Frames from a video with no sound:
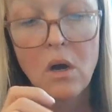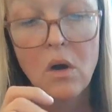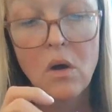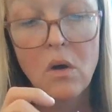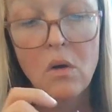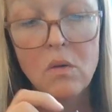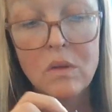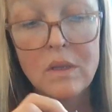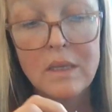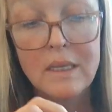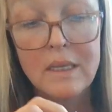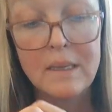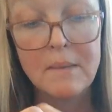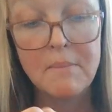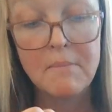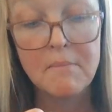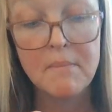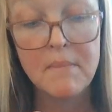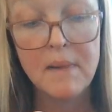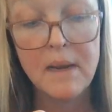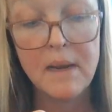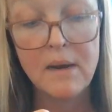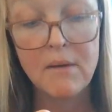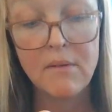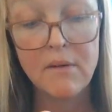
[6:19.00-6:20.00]
Holy
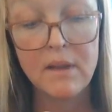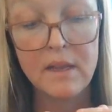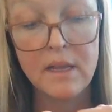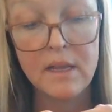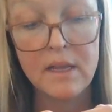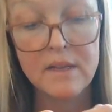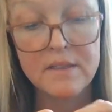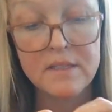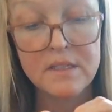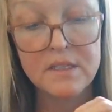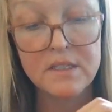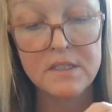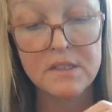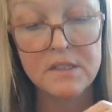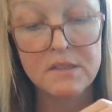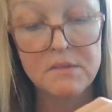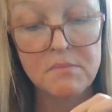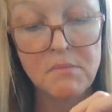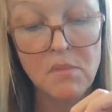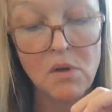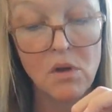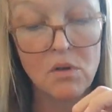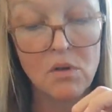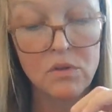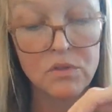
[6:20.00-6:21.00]
Mary, that's a
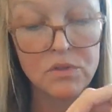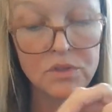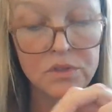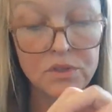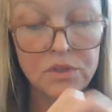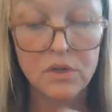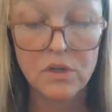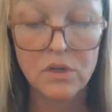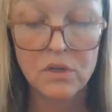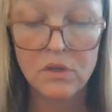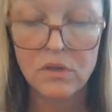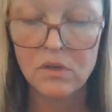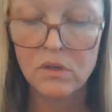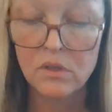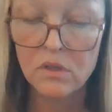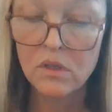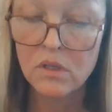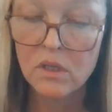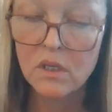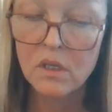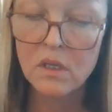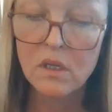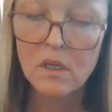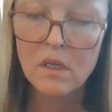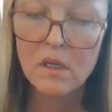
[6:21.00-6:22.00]
small circle.
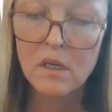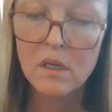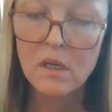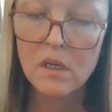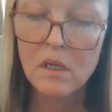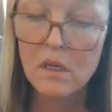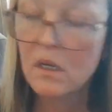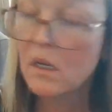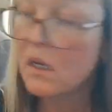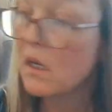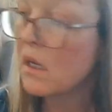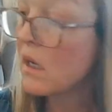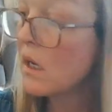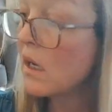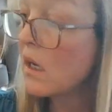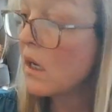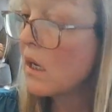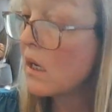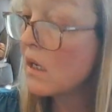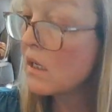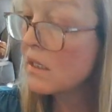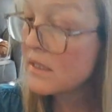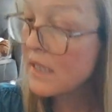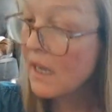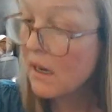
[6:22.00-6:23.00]

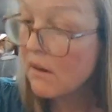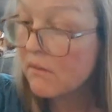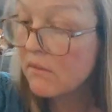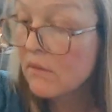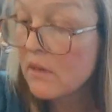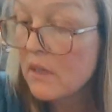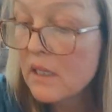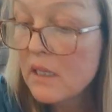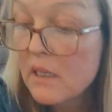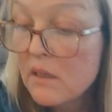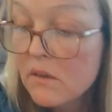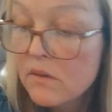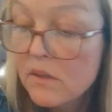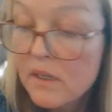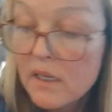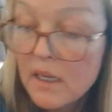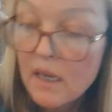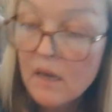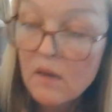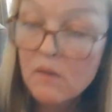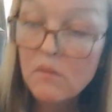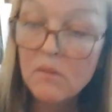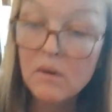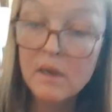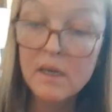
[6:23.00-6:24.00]
Is that really only
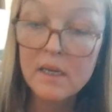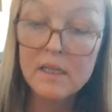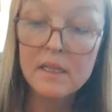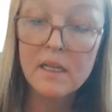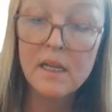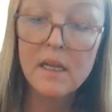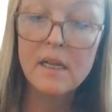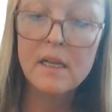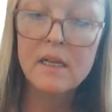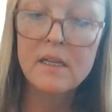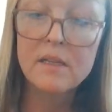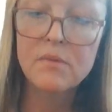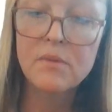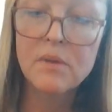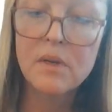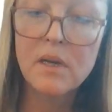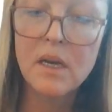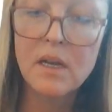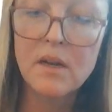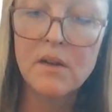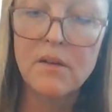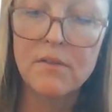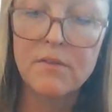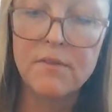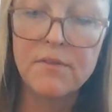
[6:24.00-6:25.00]
how wide that is? What
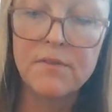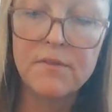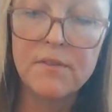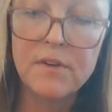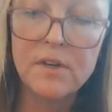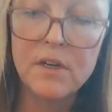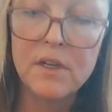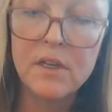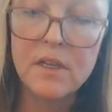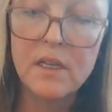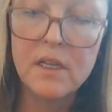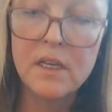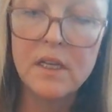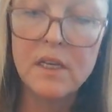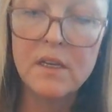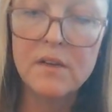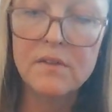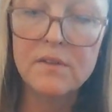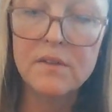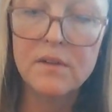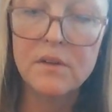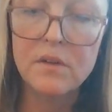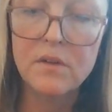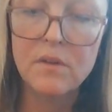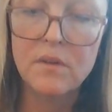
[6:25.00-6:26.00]
kind of foot are they
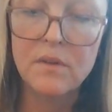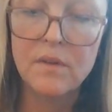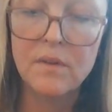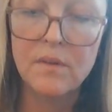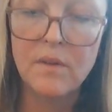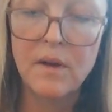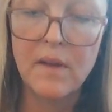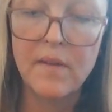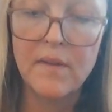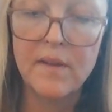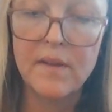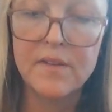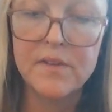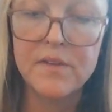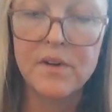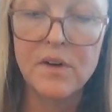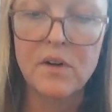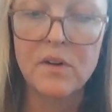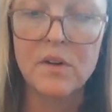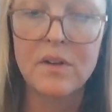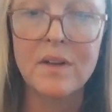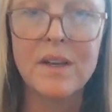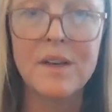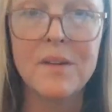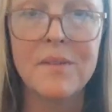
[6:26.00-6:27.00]
using to go around that
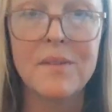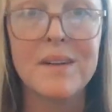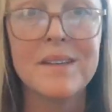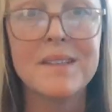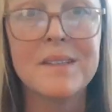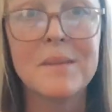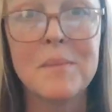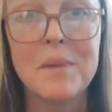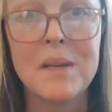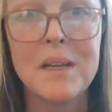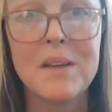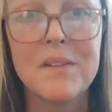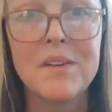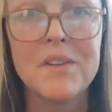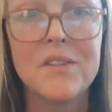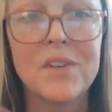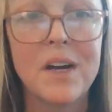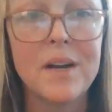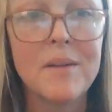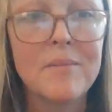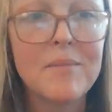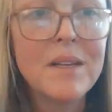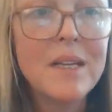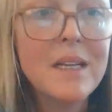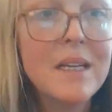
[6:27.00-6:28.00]
circle? Anyways, I'm going to give it a try.
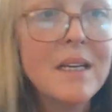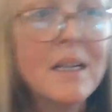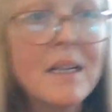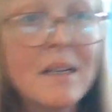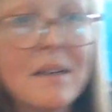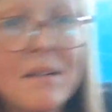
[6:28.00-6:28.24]
All